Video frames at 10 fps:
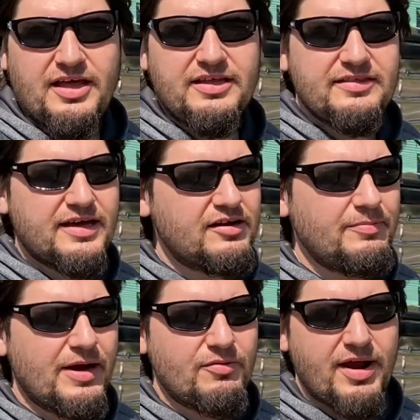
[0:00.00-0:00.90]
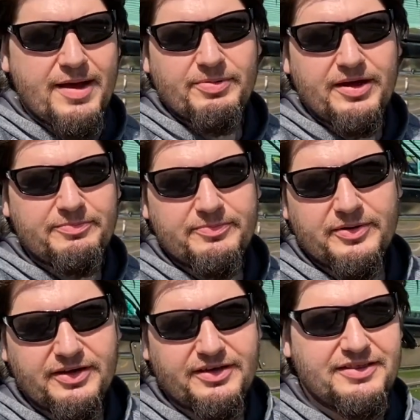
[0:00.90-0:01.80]
think that'll about wrap up
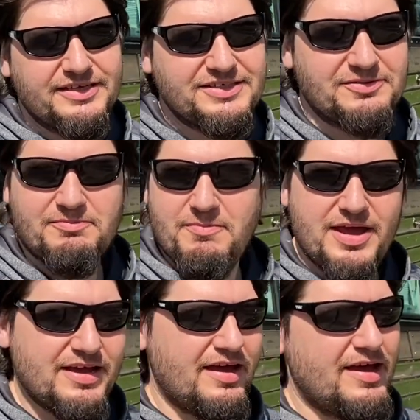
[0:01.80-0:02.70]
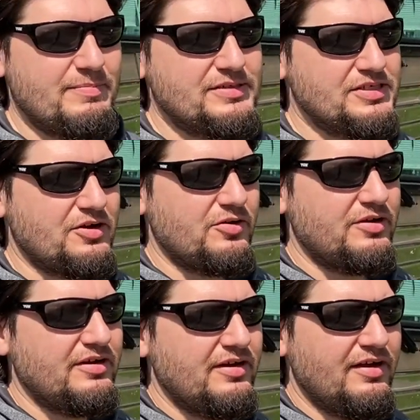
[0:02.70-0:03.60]
this mega
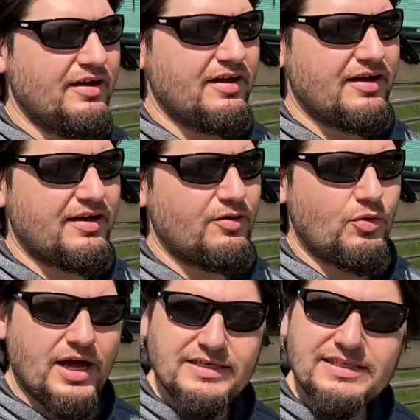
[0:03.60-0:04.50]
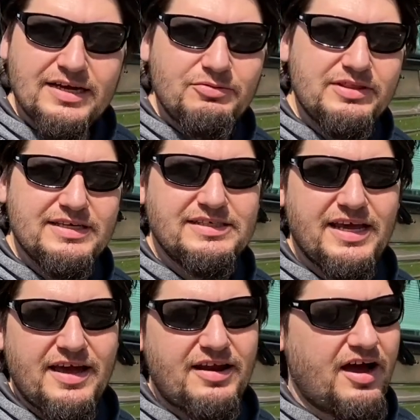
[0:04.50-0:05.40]
episode. We're not done with this
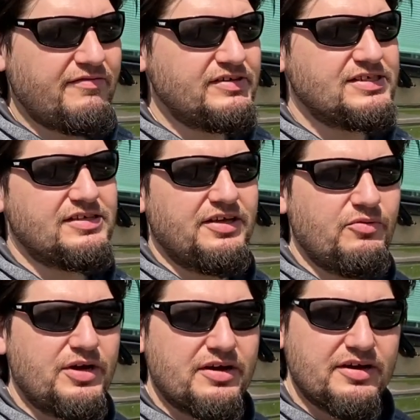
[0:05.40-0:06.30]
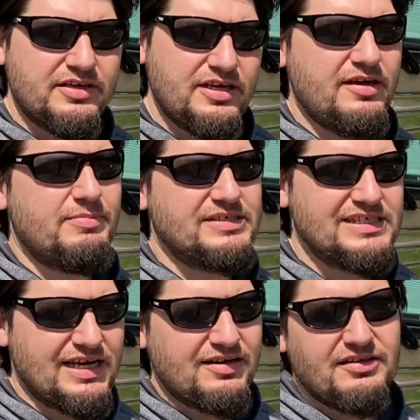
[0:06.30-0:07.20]
yet, obviously. We're going to keep
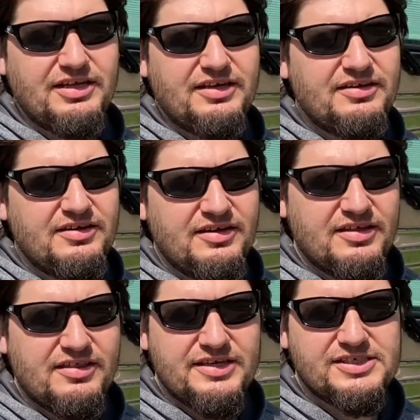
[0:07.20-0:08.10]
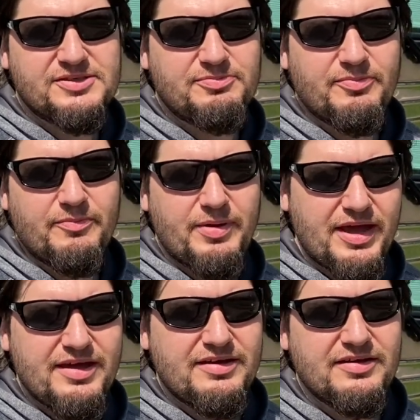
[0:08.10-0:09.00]
cycling this
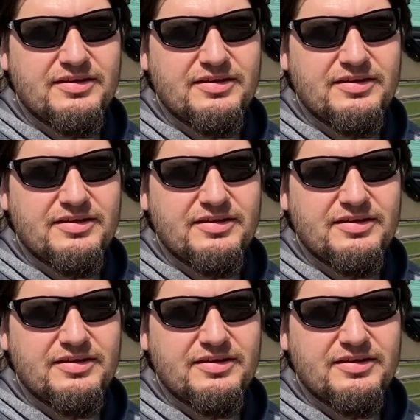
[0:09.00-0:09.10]
bank